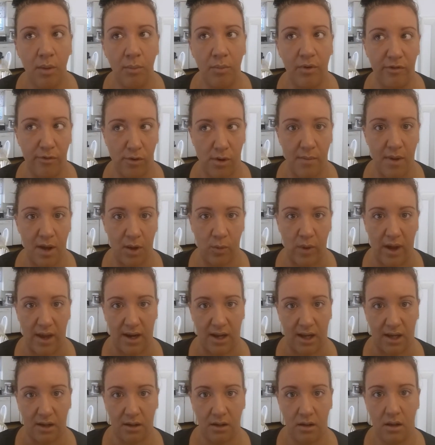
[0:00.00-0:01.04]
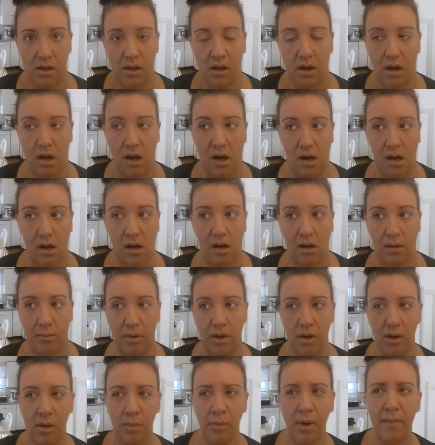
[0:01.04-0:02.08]
before my wedding,
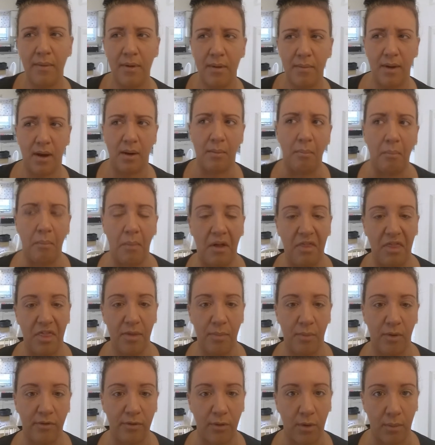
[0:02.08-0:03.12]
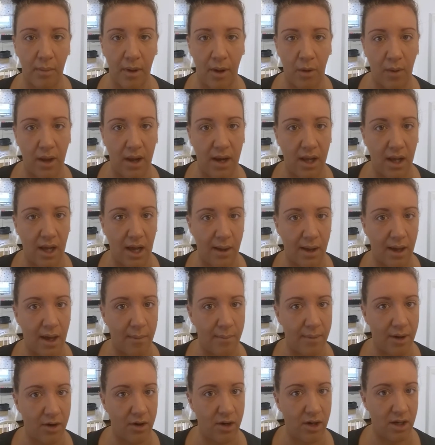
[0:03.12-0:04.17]
probably about a month before my wedding. I
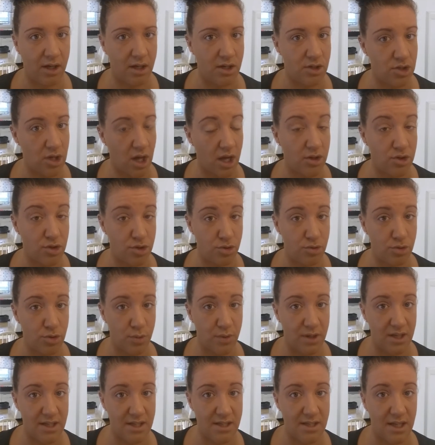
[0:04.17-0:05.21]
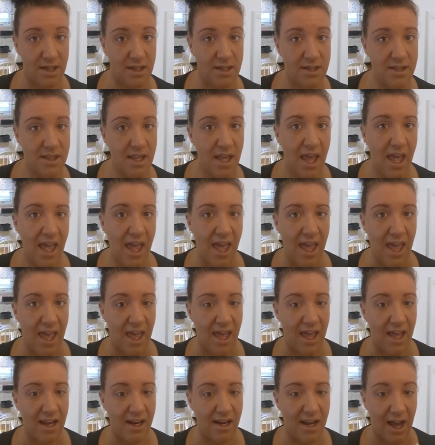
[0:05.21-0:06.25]
got married on June 26th,
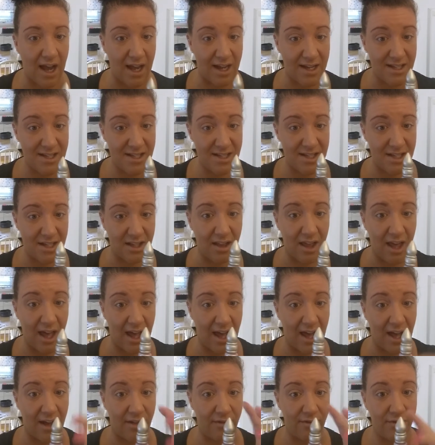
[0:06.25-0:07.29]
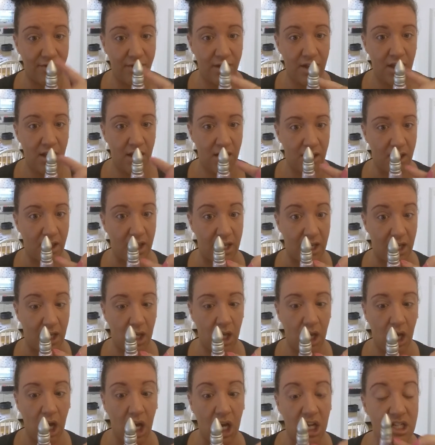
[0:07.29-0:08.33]
and I still have like
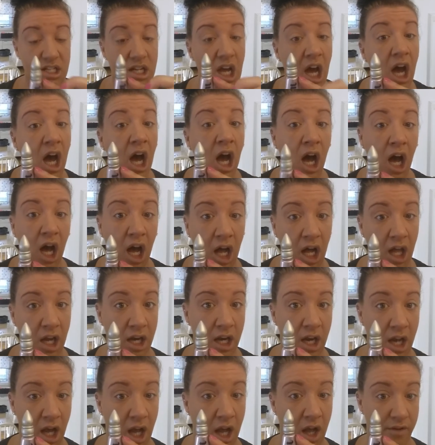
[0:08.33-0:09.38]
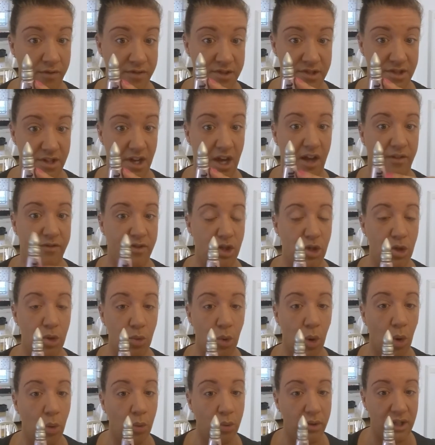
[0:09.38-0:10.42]
a ton of stuff.
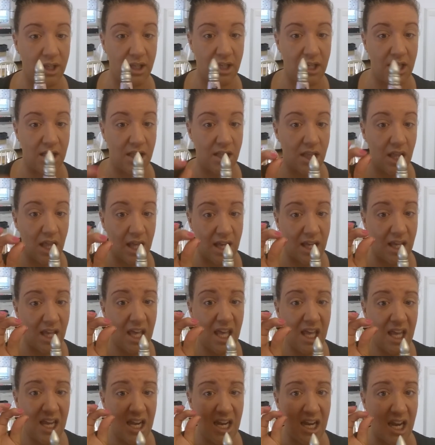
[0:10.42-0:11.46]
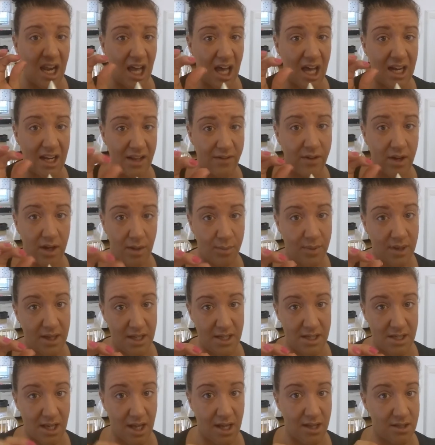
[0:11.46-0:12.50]
You only need like not even a
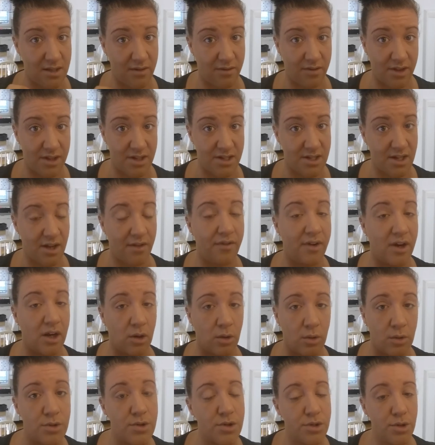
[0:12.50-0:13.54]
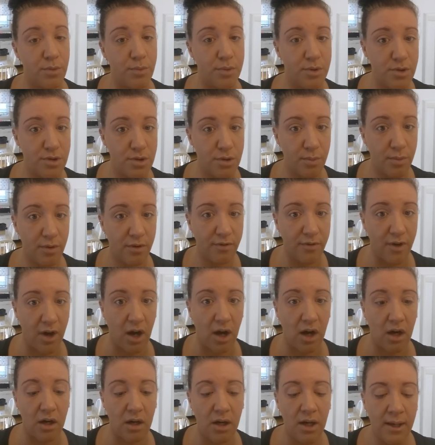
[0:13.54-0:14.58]
pea size of this stuff, and it goes super
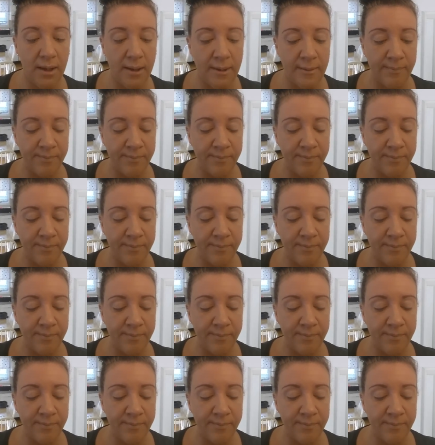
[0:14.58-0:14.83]
far.